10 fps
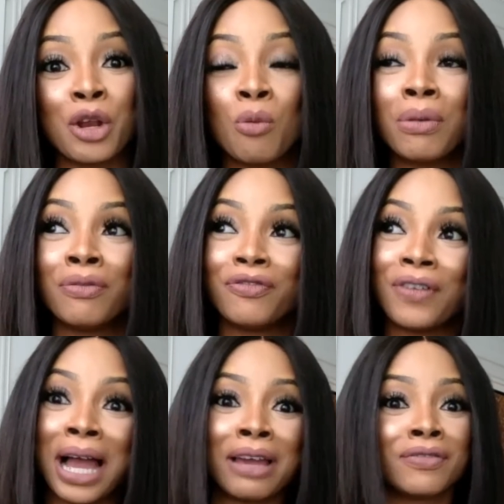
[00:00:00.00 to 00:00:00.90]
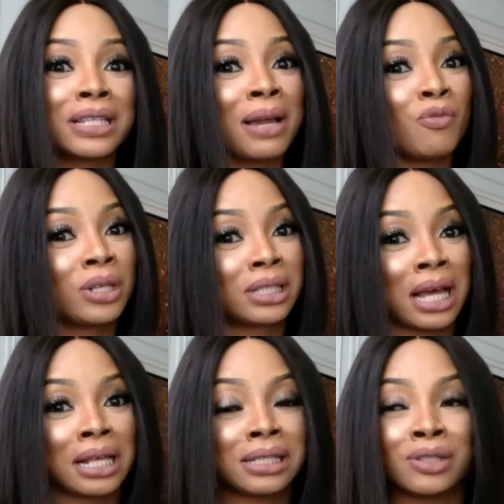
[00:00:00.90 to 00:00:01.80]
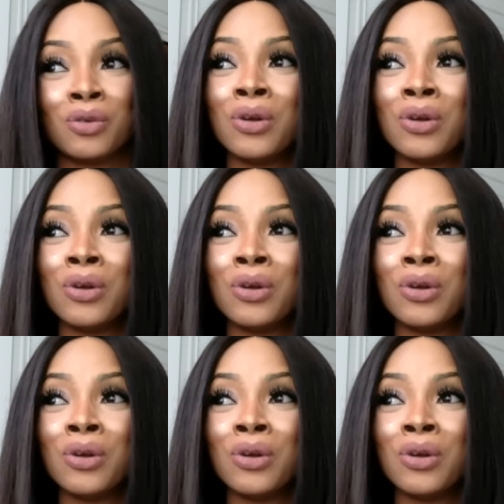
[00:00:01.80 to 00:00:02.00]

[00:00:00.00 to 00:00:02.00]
Number 5, time wasters.